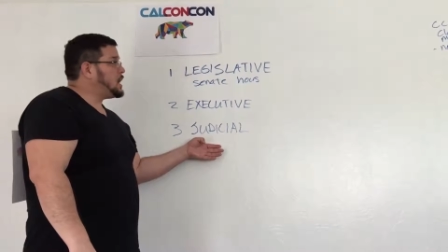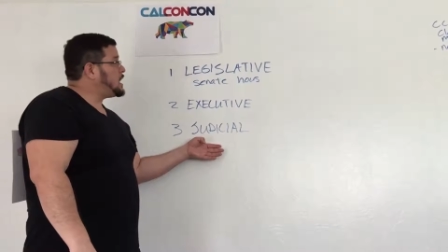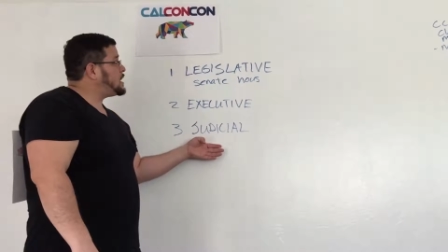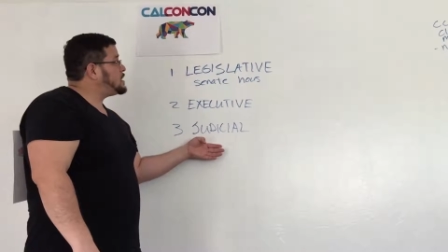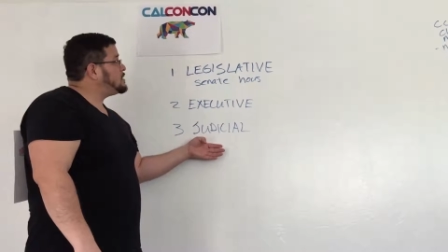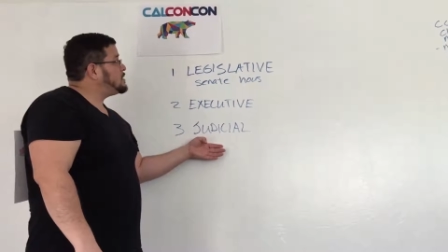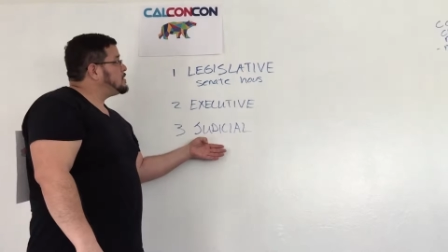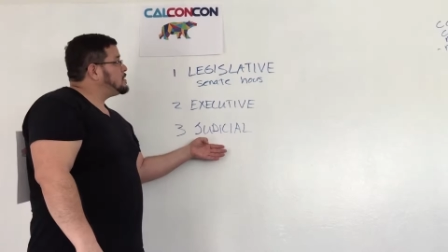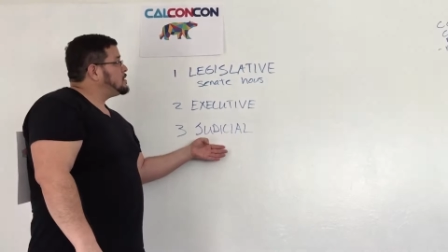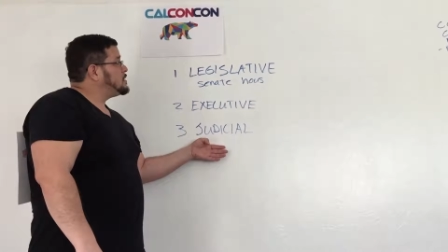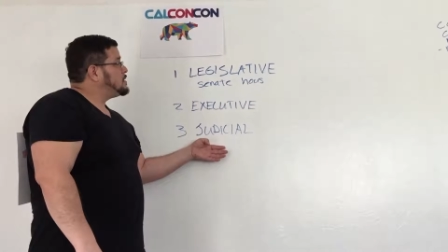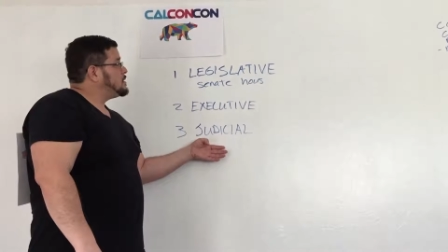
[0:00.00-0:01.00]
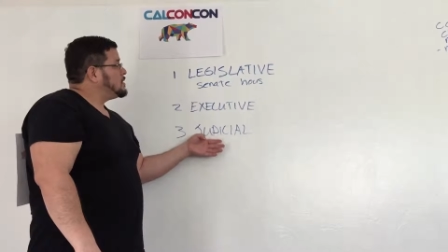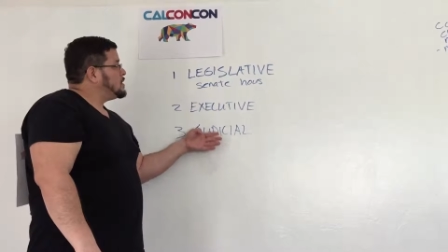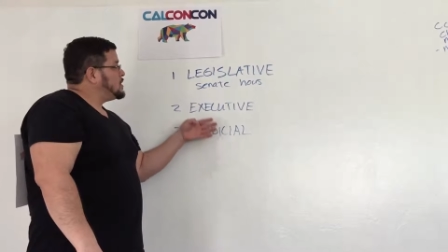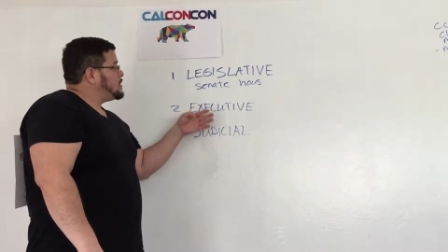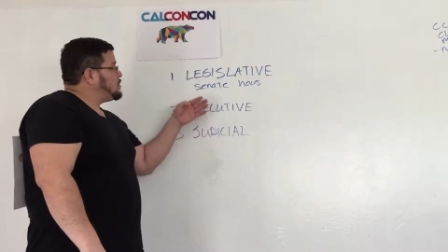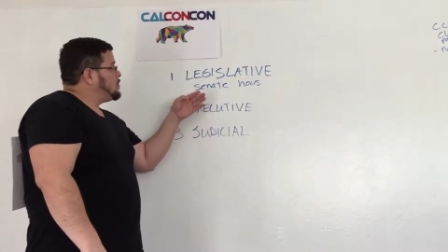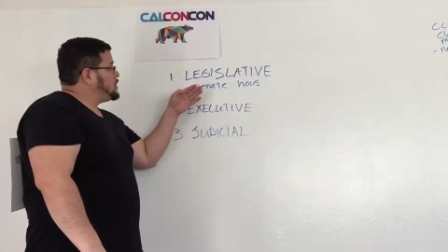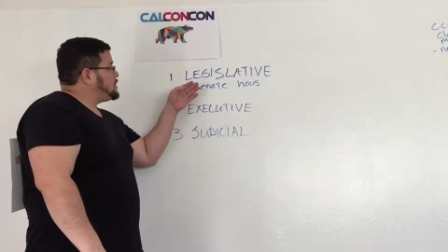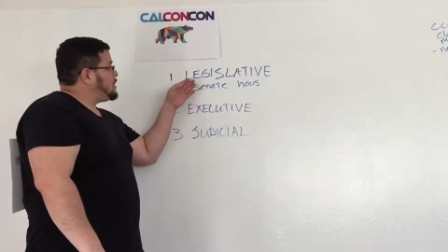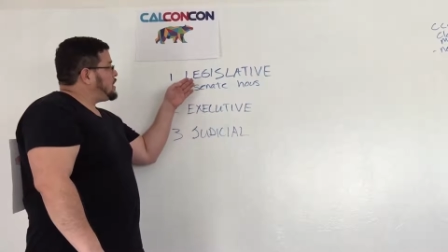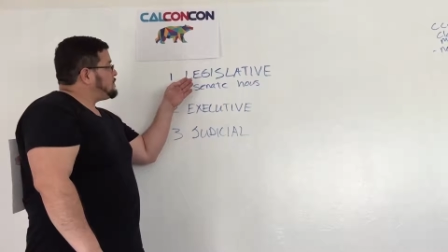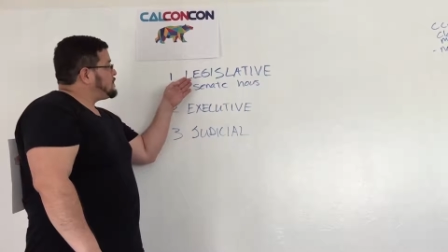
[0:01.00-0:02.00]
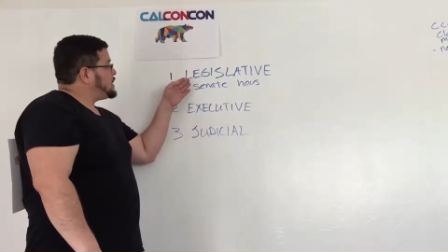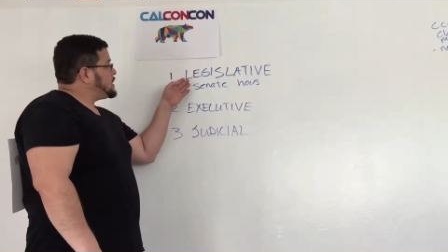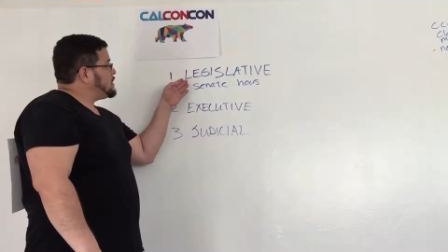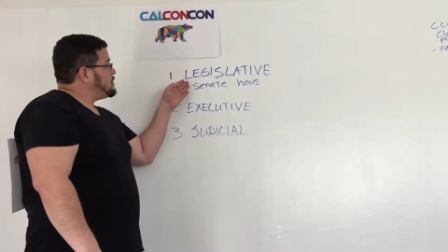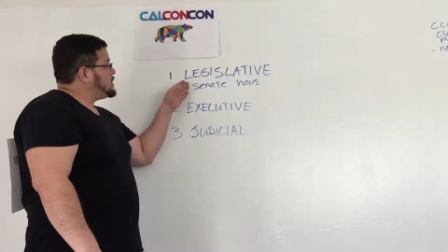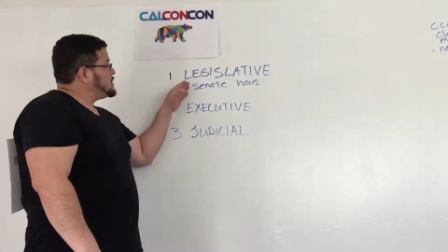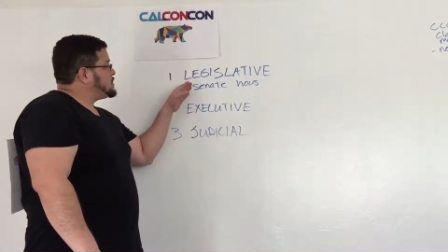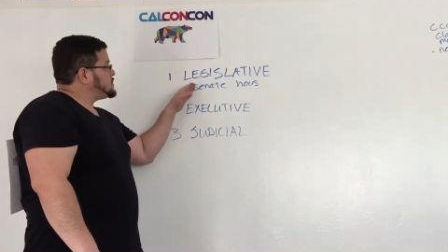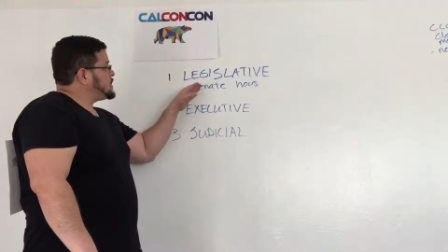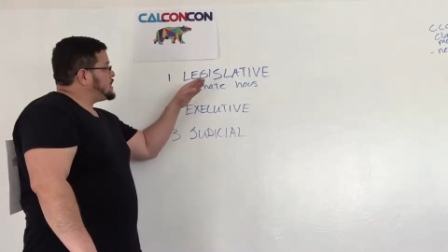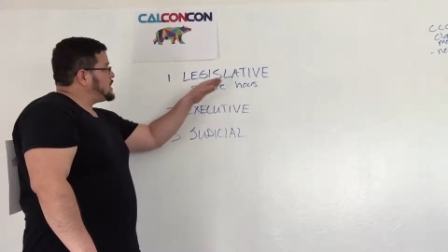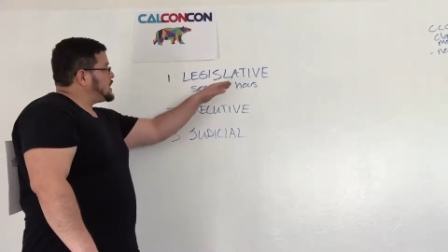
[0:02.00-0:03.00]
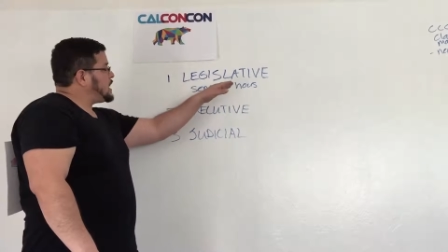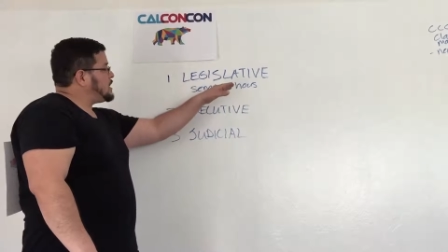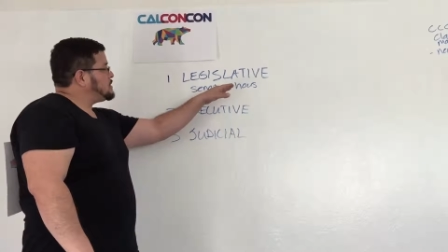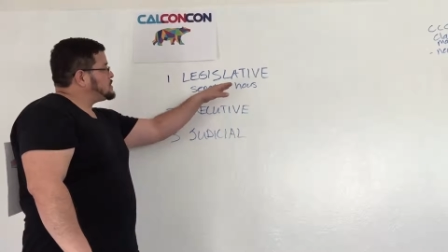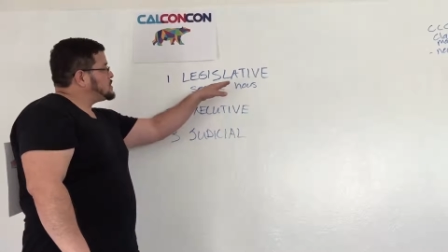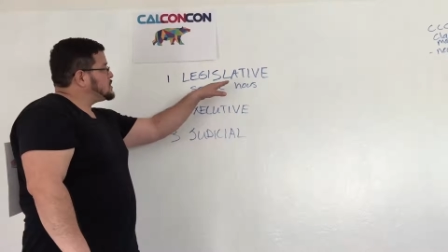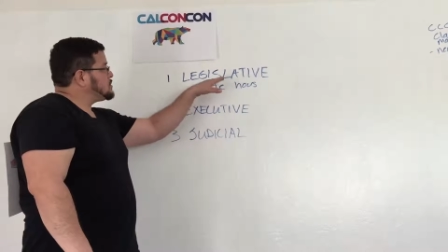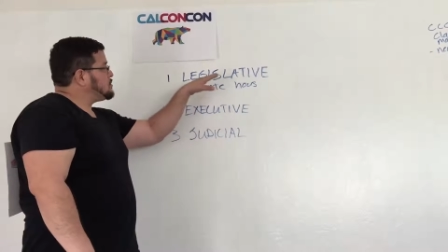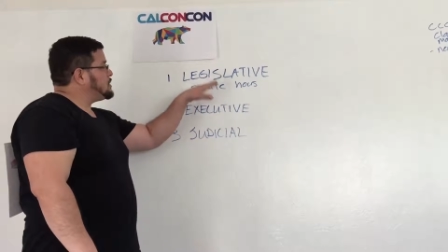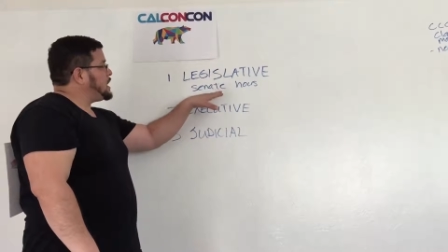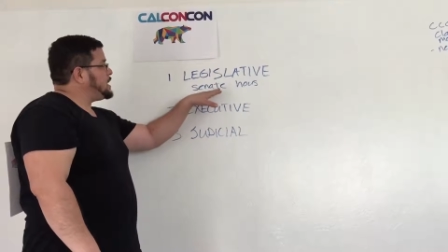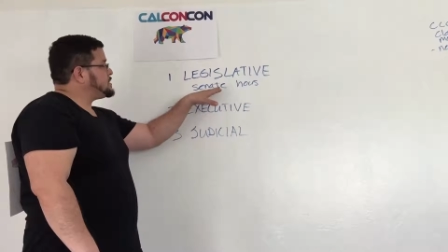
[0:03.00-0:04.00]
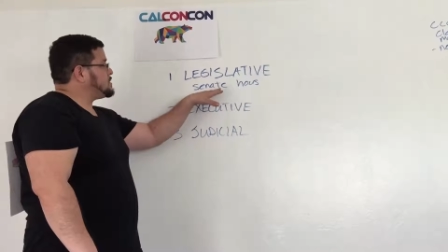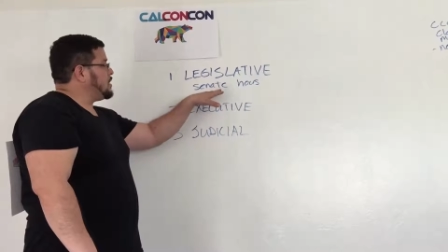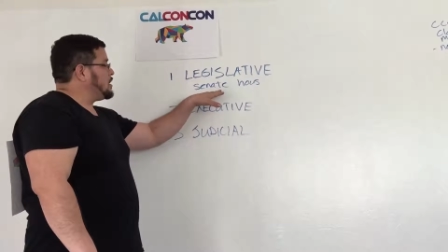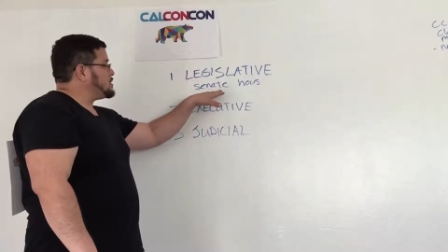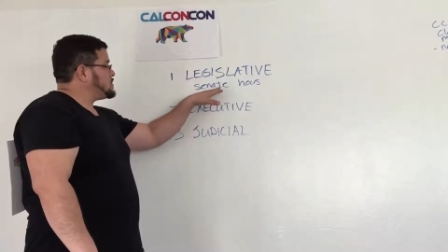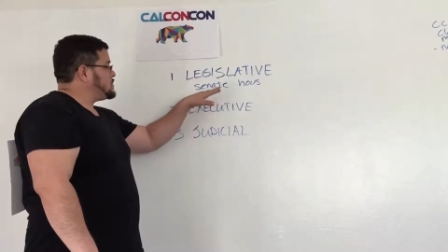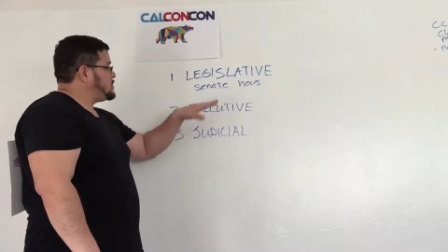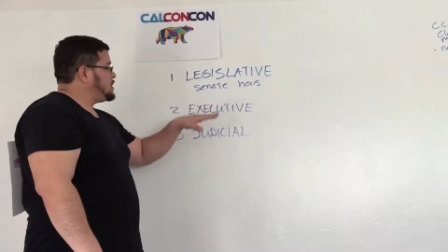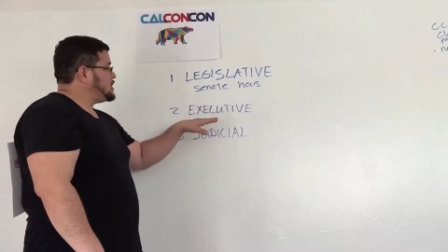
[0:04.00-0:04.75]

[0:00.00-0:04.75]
And what you have right now is the Senate and the House creates laws.